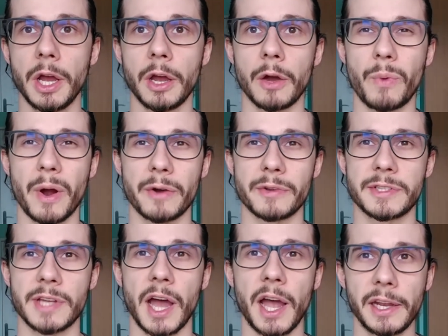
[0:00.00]
where
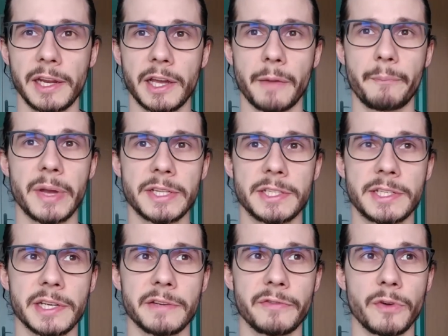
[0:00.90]
it's highly
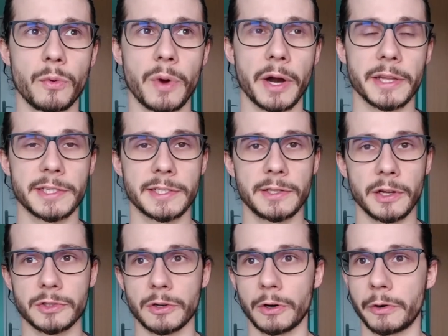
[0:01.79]
competitive, where it's
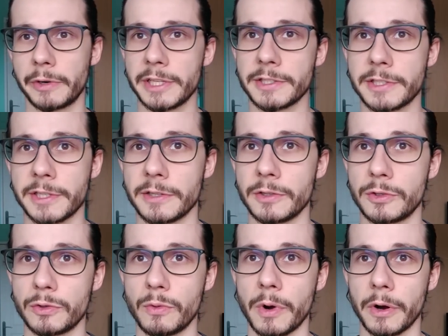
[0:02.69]
not oriented
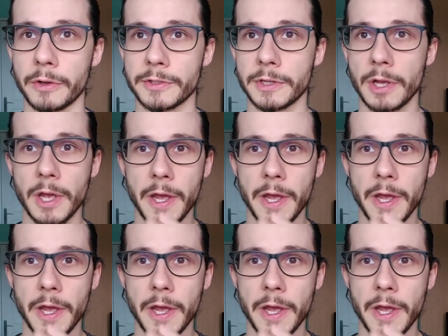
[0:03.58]
towards